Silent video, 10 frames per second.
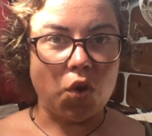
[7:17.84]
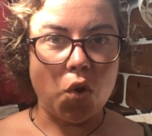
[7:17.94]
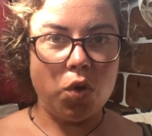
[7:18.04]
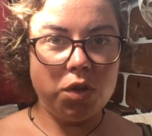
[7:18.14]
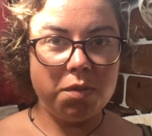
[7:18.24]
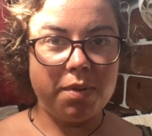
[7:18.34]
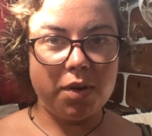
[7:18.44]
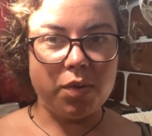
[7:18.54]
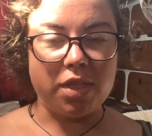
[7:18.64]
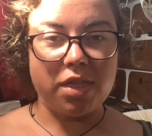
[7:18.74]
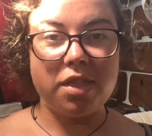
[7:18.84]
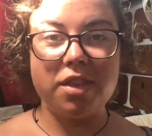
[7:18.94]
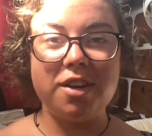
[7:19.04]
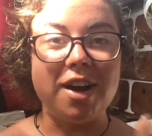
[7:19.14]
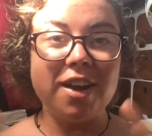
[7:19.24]
cold, but with
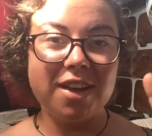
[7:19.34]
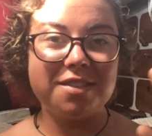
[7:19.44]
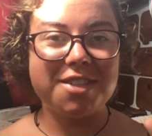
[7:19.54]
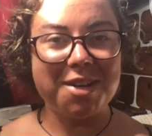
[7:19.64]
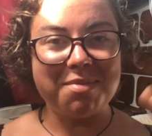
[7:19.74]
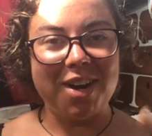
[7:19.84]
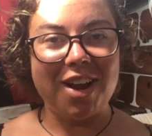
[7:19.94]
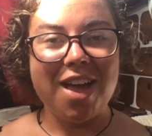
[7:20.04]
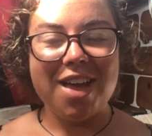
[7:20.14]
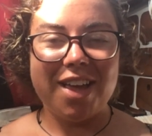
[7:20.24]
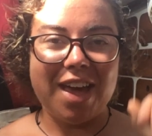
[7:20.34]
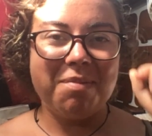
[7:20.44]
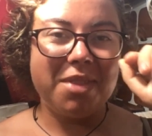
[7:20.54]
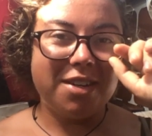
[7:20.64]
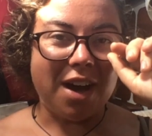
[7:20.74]
the dawning of summer
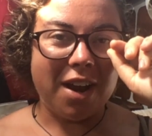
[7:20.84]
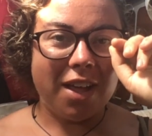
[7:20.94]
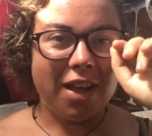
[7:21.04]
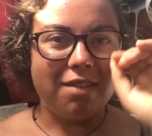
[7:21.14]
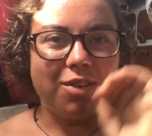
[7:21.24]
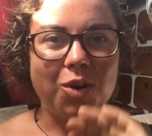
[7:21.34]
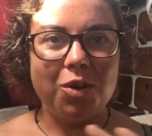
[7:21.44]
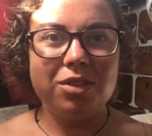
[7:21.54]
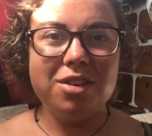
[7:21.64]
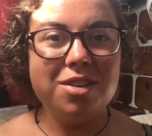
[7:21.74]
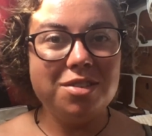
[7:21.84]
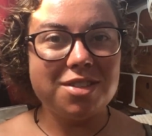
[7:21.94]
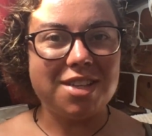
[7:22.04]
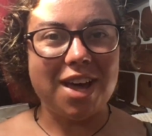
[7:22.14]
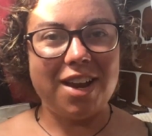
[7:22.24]
came the dawning of a whole new
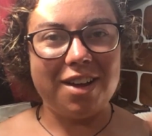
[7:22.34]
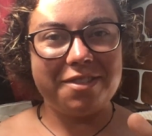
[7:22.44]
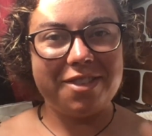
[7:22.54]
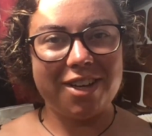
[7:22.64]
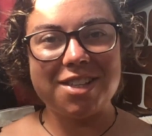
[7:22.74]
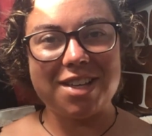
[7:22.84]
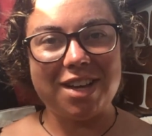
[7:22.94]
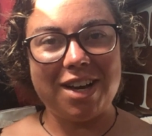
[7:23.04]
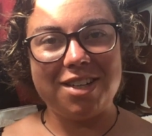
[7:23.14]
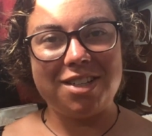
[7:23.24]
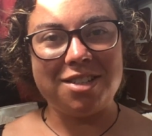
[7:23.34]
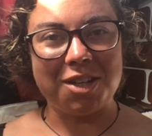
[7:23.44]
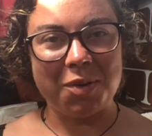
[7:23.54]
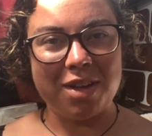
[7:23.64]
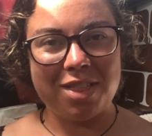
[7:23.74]
set of things I had to
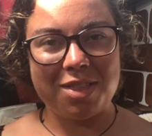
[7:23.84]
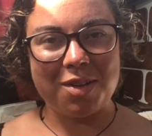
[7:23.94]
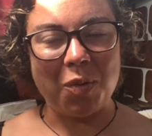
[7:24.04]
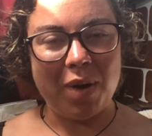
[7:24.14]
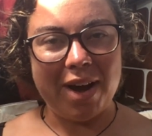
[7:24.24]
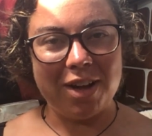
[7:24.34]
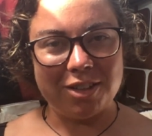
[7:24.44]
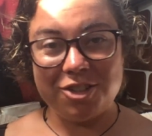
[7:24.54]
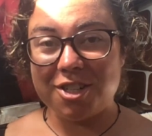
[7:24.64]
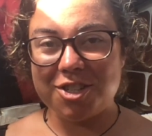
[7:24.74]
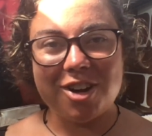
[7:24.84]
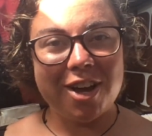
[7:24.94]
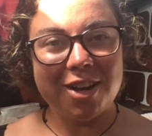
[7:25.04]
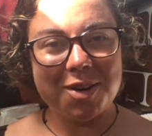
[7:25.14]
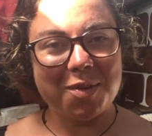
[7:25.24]
deal with while just
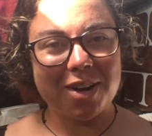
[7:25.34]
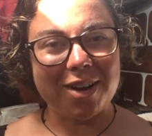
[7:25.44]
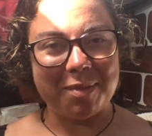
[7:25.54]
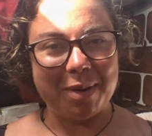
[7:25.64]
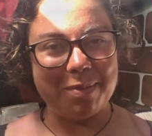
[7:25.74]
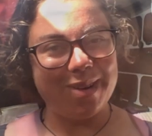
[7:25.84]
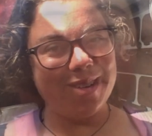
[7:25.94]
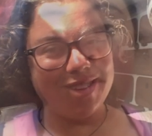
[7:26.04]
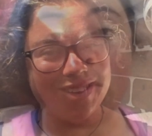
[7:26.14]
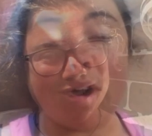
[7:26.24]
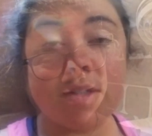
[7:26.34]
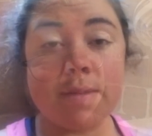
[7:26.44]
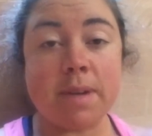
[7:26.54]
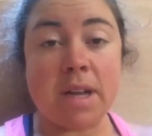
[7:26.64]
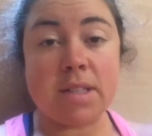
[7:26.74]
trying to work on my boat. There's a
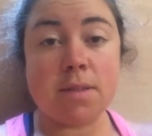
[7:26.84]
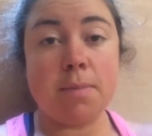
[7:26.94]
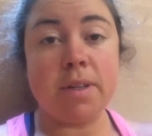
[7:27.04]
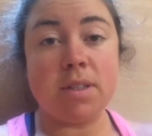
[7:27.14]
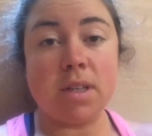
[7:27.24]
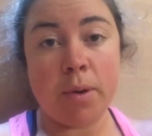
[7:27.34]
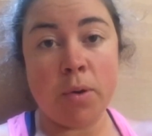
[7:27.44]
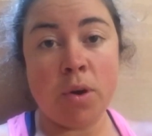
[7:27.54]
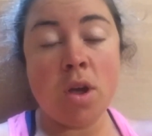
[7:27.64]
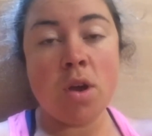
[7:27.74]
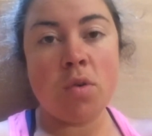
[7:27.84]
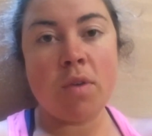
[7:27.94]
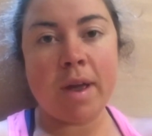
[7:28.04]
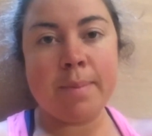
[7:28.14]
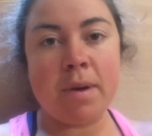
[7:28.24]
wasp nest building boat
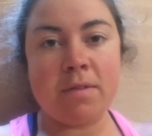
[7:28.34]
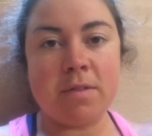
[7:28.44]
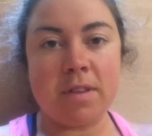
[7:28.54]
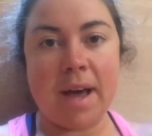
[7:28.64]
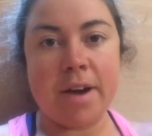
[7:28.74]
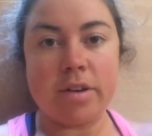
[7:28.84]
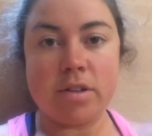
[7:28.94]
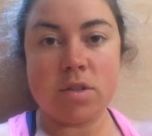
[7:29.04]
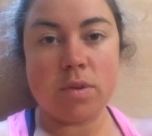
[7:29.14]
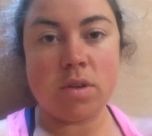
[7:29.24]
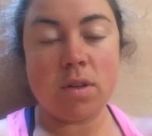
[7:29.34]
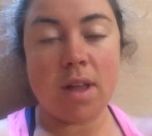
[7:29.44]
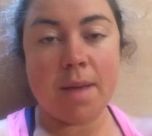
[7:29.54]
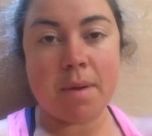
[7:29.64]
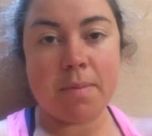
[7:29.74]
right above the ladder, so when you
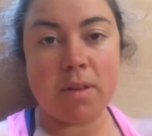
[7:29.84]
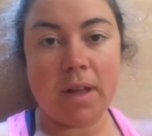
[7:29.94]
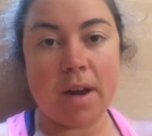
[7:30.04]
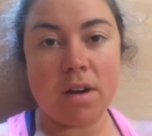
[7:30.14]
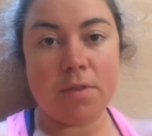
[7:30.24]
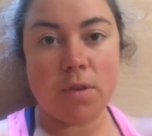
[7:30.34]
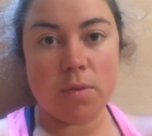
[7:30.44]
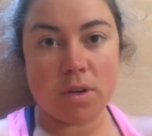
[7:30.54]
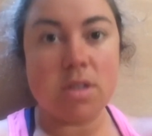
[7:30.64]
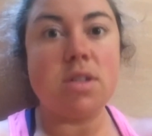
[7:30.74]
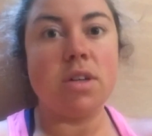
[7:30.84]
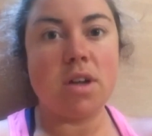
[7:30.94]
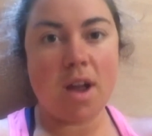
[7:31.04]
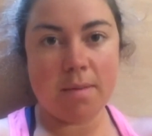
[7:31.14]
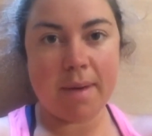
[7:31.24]
climb up the ladder, if you were to tilt
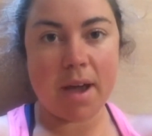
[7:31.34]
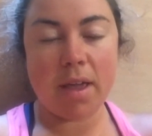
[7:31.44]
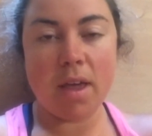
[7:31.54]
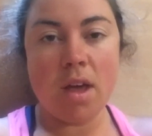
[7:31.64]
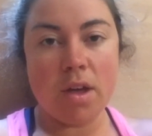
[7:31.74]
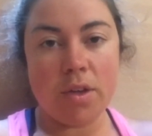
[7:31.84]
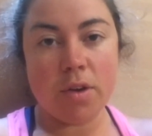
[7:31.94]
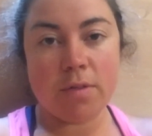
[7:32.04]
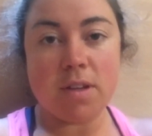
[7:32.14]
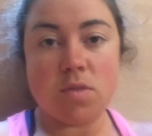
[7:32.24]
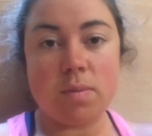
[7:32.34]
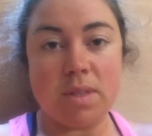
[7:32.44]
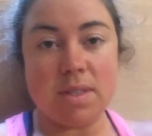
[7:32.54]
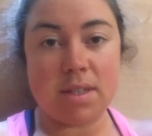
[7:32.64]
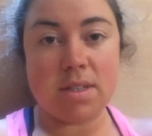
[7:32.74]
your head back, your face would be
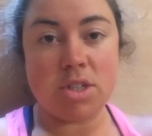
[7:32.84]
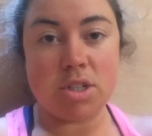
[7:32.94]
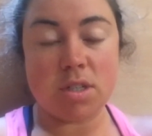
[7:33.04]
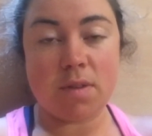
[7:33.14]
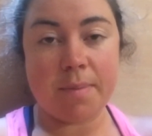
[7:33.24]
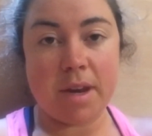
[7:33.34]
6 inches from the